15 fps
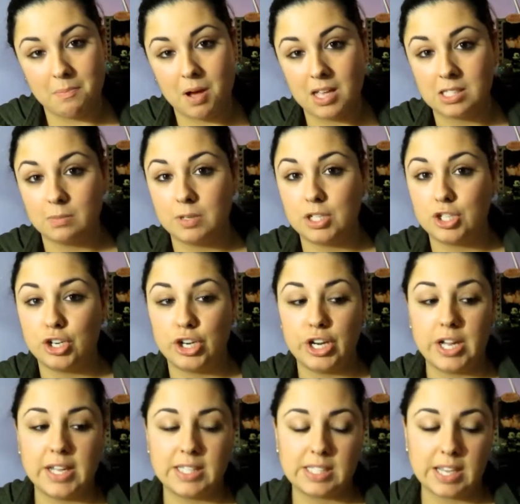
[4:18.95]
possibly show you
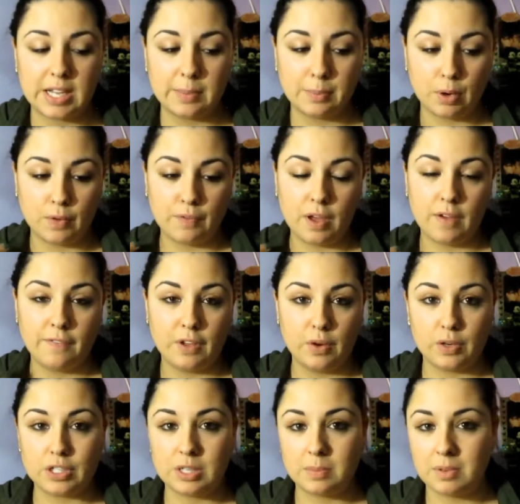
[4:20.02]
guys like a profile view
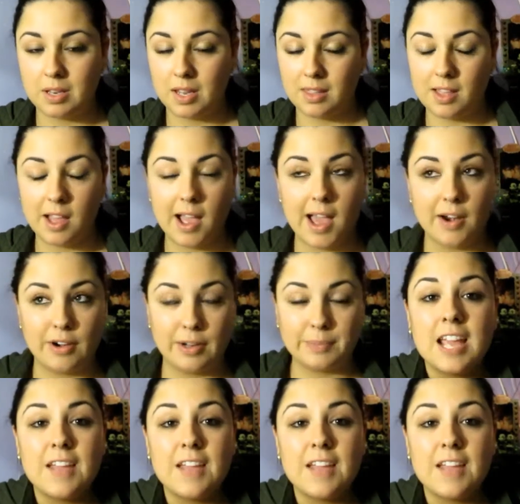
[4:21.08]
or something like that. I don't know.